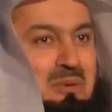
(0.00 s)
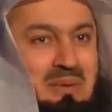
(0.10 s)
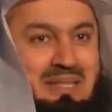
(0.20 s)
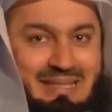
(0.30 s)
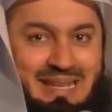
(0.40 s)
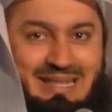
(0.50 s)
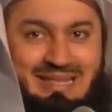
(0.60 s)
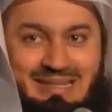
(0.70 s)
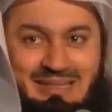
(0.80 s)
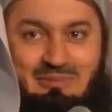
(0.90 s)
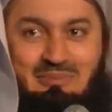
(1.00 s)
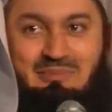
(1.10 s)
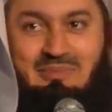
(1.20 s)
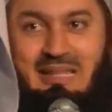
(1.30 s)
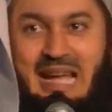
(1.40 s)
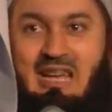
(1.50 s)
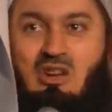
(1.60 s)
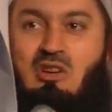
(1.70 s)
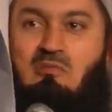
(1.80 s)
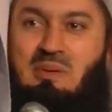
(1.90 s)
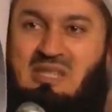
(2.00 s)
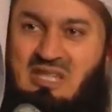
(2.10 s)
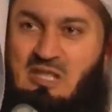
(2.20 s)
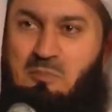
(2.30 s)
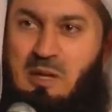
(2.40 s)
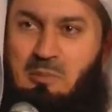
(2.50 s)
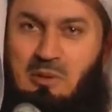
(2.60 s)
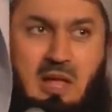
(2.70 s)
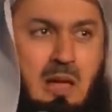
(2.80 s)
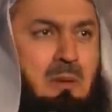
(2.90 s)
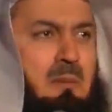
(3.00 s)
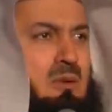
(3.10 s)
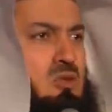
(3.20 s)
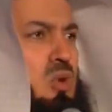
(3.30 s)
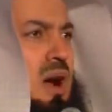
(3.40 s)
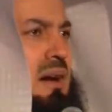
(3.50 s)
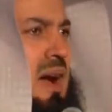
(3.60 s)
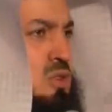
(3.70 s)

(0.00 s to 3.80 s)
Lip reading: up at one stage. I know of business people, people who are